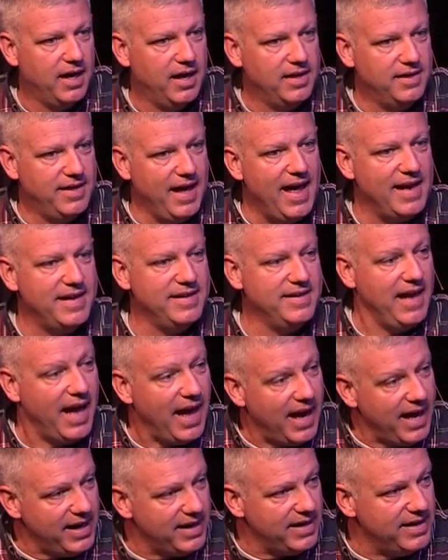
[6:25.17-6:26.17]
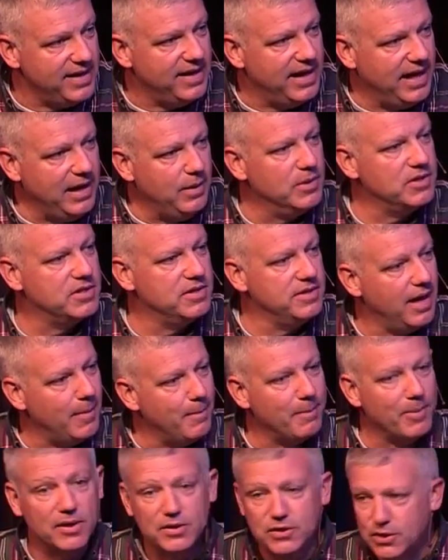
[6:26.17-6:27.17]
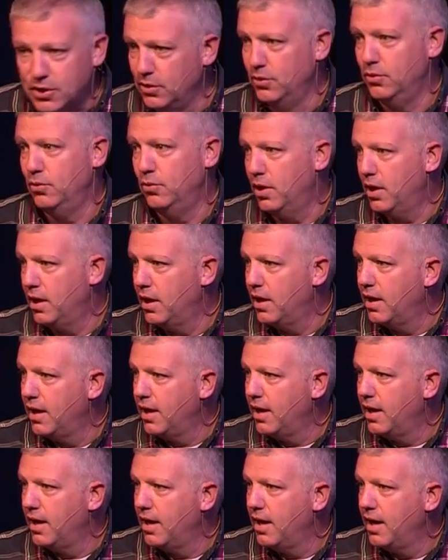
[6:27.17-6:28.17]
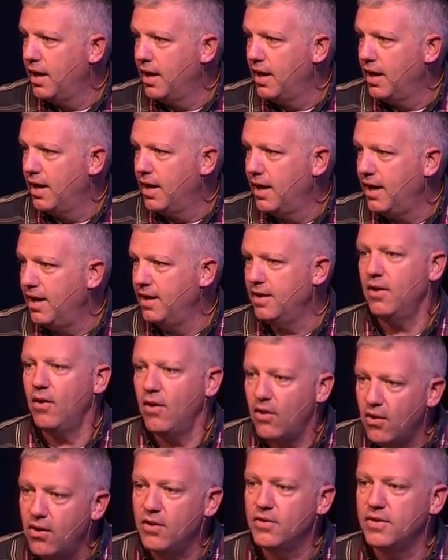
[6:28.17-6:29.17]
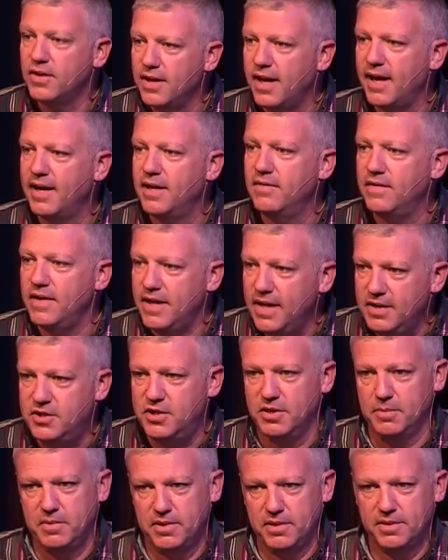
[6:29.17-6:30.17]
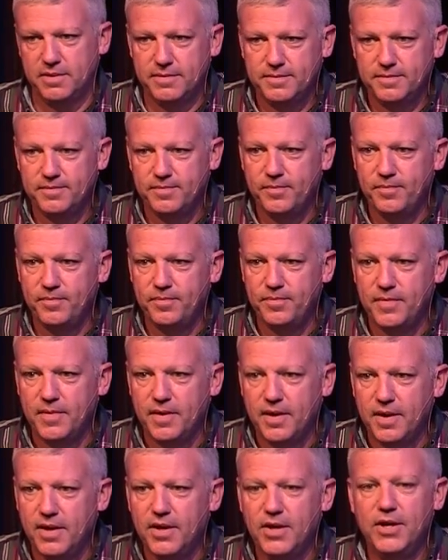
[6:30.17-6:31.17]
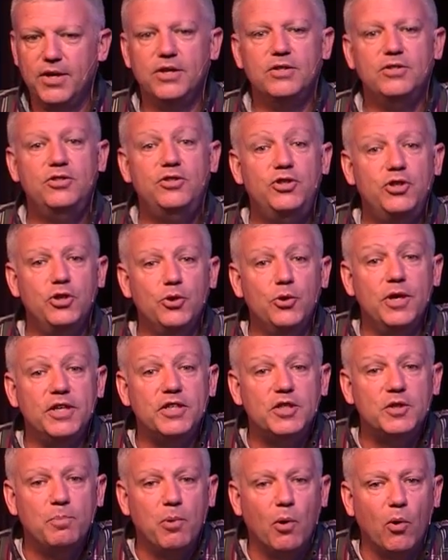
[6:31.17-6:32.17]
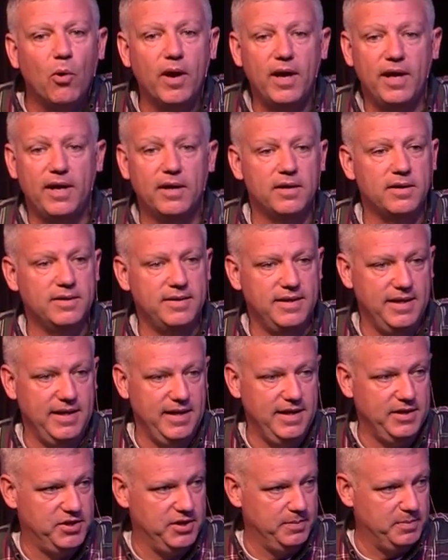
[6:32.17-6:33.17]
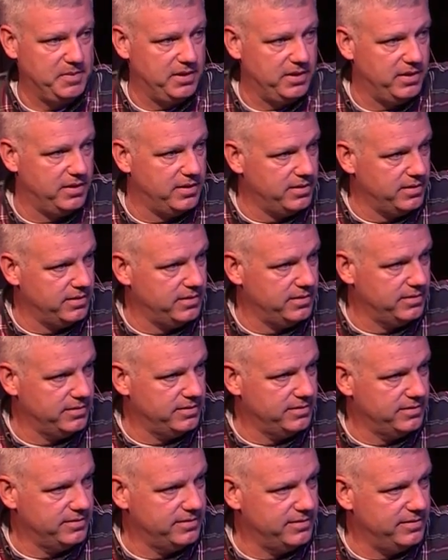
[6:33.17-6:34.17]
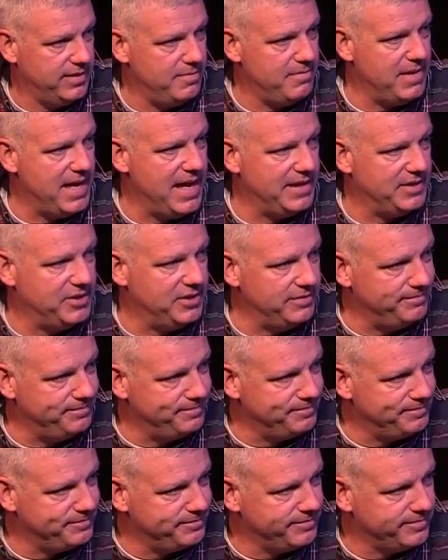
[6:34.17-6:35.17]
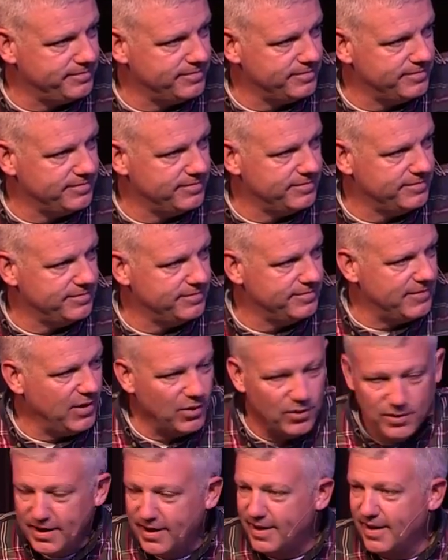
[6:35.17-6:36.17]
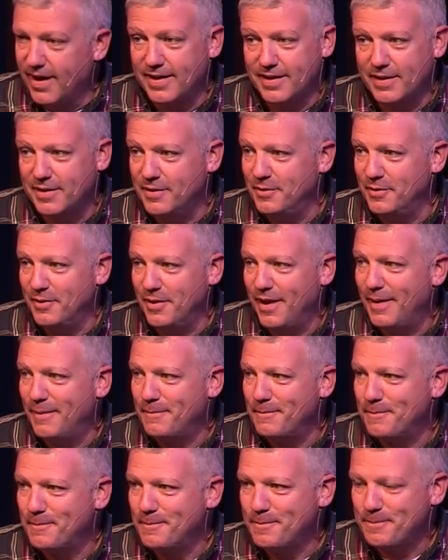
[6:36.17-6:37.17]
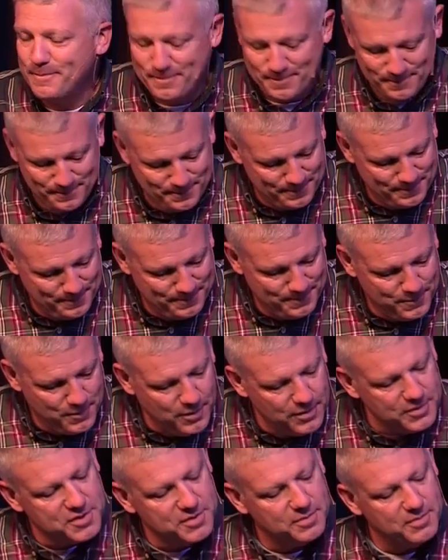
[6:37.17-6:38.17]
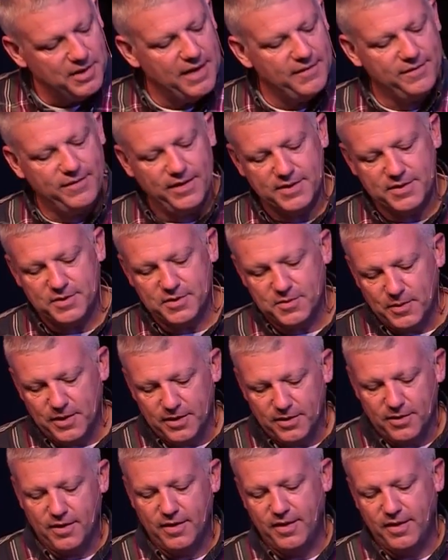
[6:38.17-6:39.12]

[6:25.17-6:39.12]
That night, he was number 2 in all the land of Egypt. Jewish boy gone to Egypt. Imagine. Only God could do that. What are some life lessons we learn?